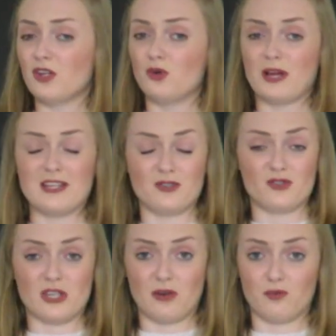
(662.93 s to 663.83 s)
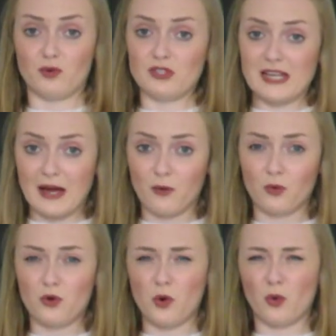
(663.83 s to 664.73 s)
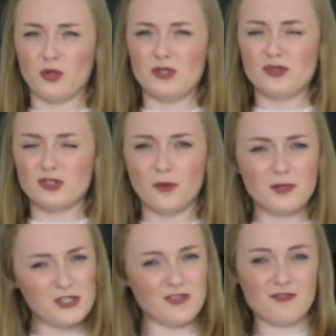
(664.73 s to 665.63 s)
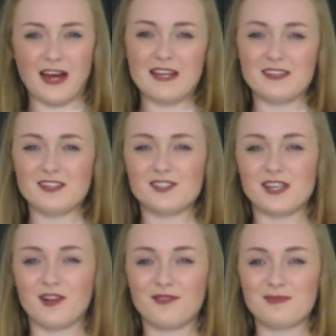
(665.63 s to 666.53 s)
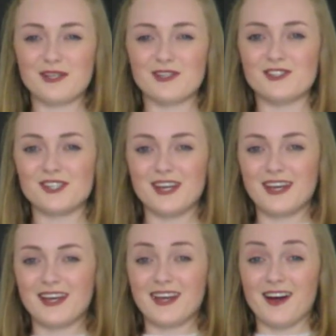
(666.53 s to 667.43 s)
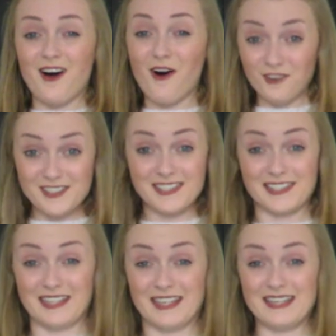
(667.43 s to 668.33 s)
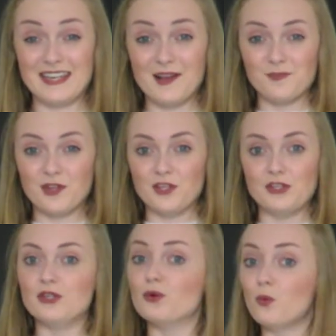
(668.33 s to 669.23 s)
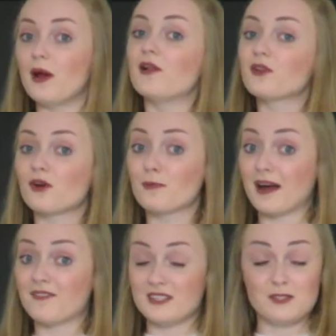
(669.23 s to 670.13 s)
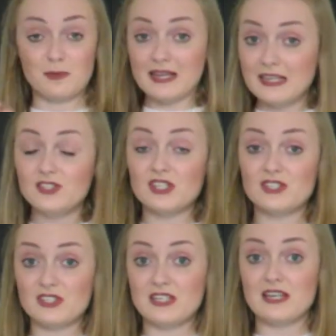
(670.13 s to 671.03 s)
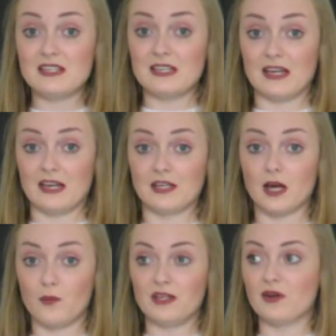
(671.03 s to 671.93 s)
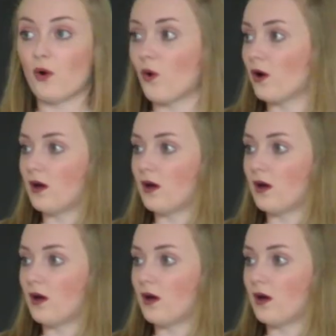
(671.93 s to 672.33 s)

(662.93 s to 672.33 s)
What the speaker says: you're getting yourself run down or you stop losing faith in yourself, because honestly, you will come out of this Pgce year going,